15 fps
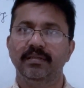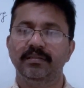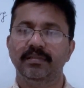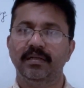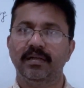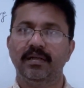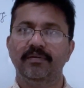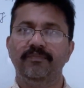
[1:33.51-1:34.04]

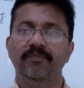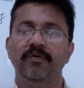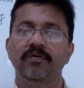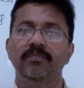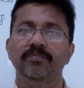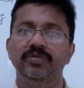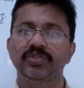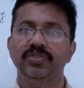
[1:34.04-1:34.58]
There are 4
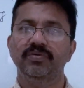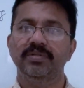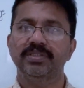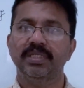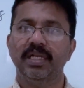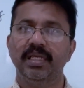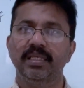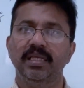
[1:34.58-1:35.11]
modules
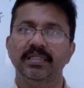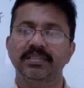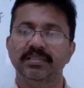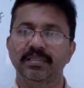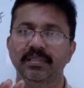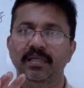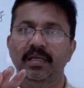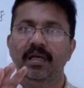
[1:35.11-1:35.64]
in IELTS:
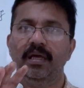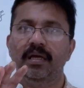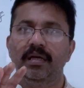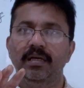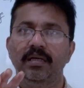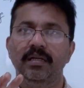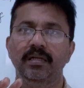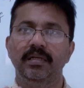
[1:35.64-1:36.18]

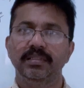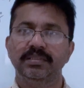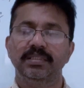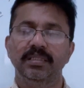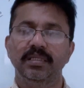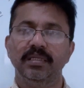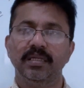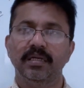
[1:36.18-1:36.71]

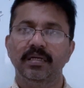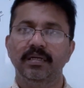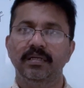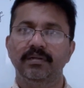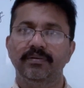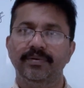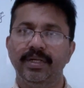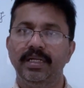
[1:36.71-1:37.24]
listening,
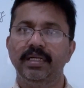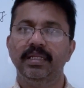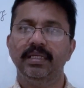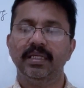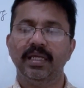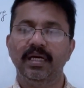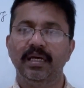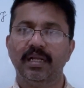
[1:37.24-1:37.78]

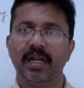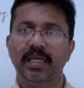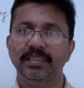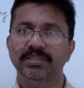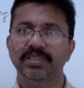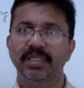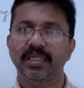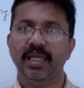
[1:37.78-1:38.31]
reading,
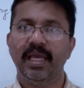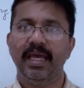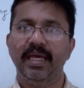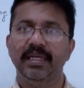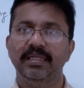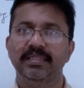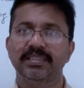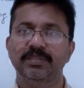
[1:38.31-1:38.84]
writing,
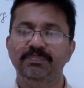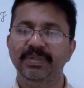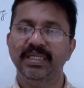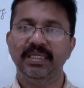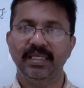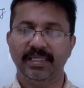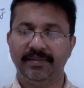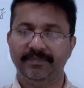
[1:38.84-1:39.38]
and
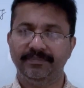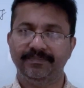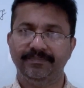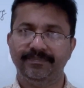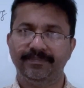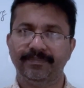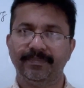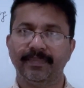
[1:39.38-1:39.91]
speaking.
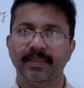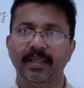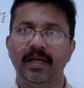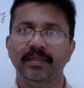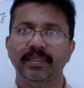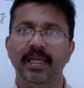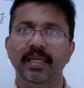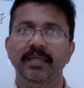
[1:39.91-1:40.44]

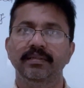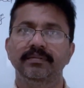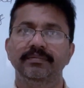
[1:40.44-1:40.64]
Okay.